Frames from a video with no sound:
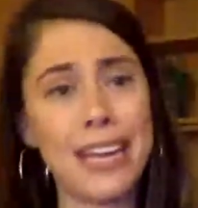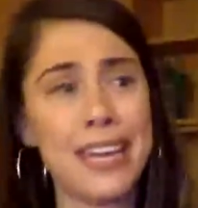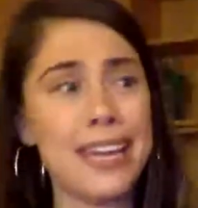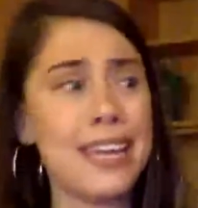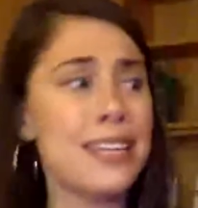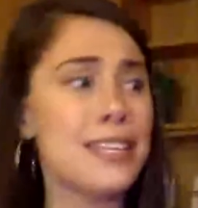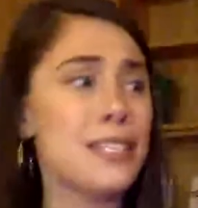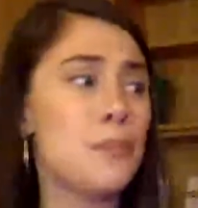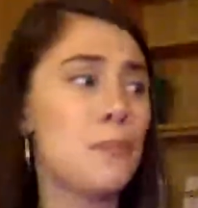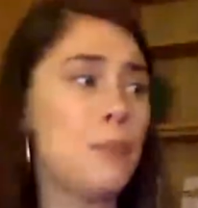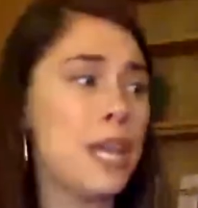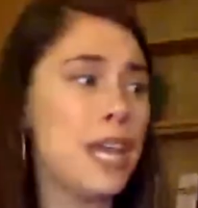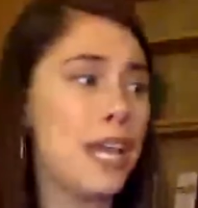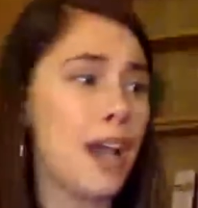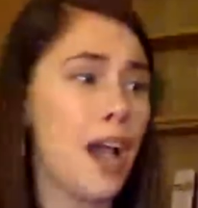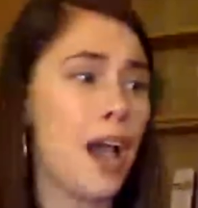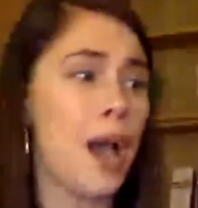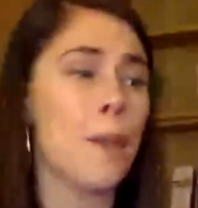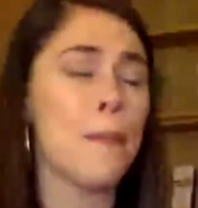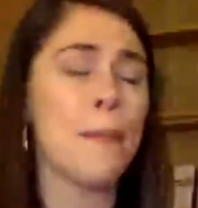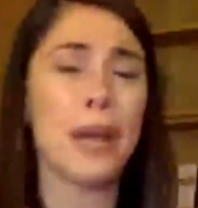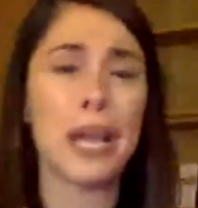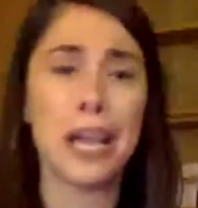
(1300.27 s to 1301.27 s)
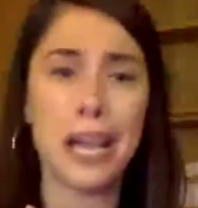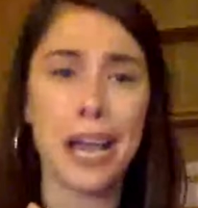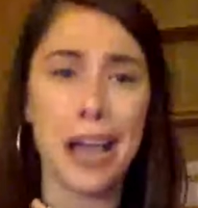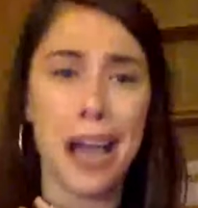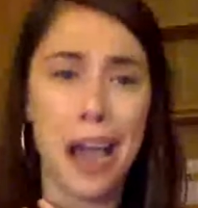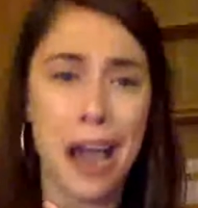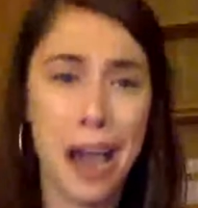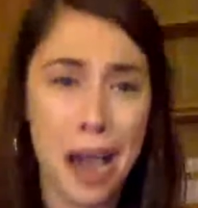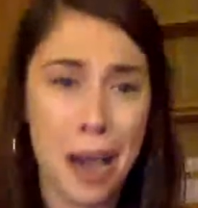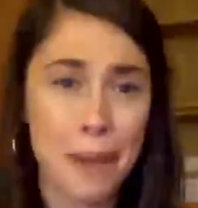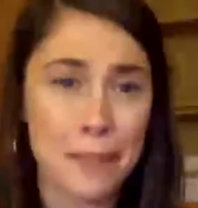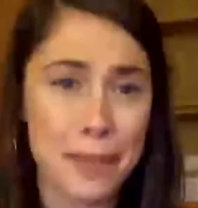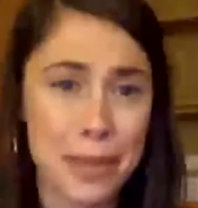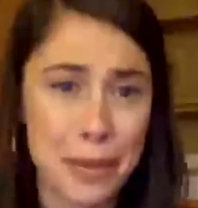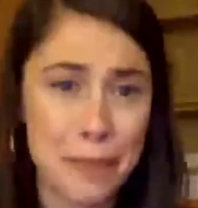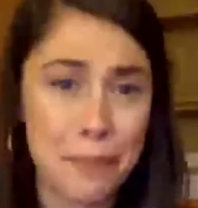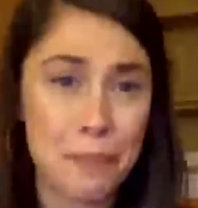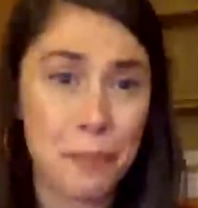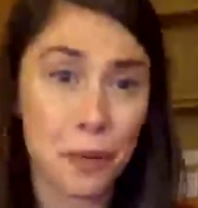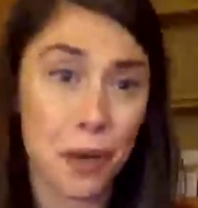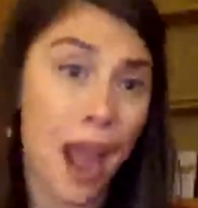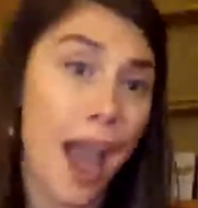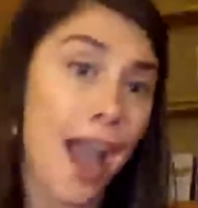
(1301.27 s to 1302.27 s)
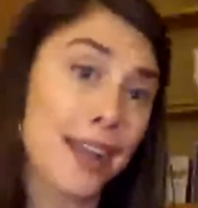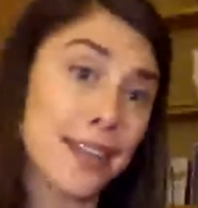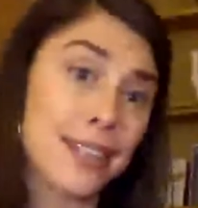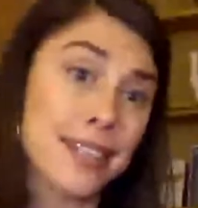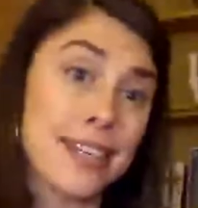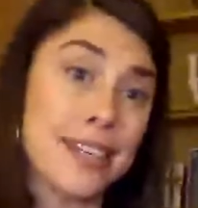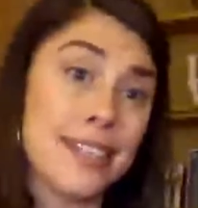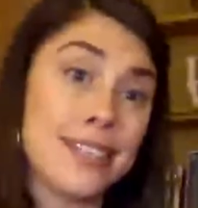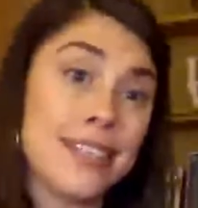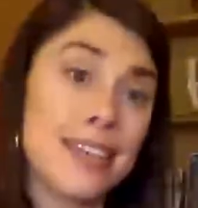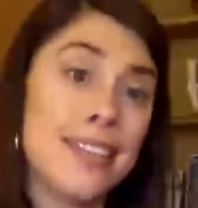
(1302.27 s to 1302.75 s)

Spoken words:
It has become common practice.